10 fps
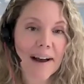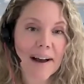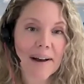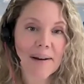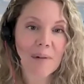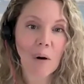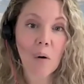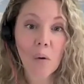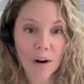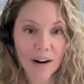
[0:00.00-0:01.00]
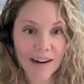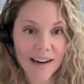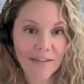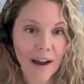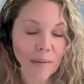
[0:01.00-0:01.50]
um, or
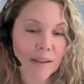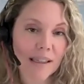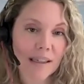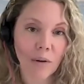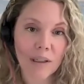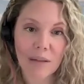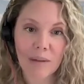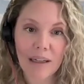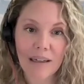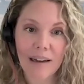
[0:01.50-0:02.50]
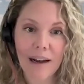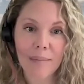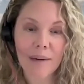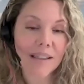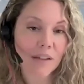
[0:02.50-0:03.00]
if I was going to be
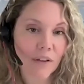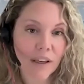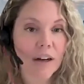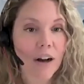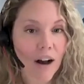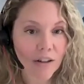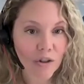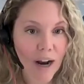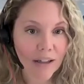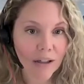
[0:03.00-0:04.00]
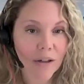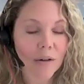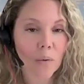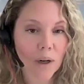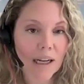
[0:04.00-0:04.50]
um, a civilian
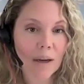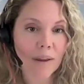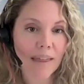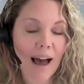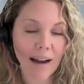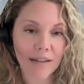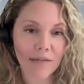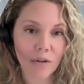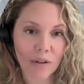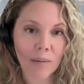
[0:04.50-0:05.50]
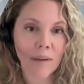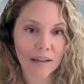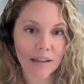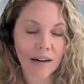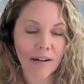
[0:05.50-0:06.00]
contractor working with active duty
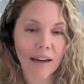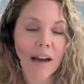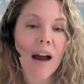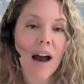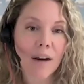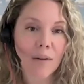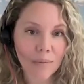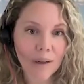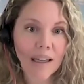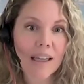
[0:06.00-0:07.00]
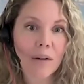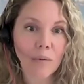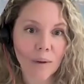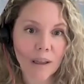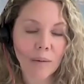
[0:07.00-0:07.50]
military, I really,
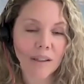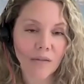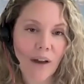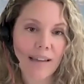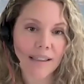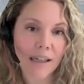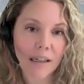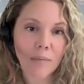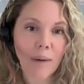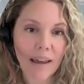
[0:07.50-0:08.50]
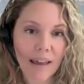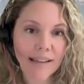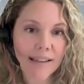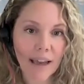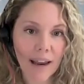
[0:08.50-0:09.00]
really was fascinated by
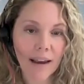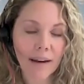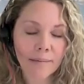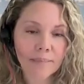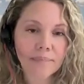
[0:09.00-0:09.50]
that setting.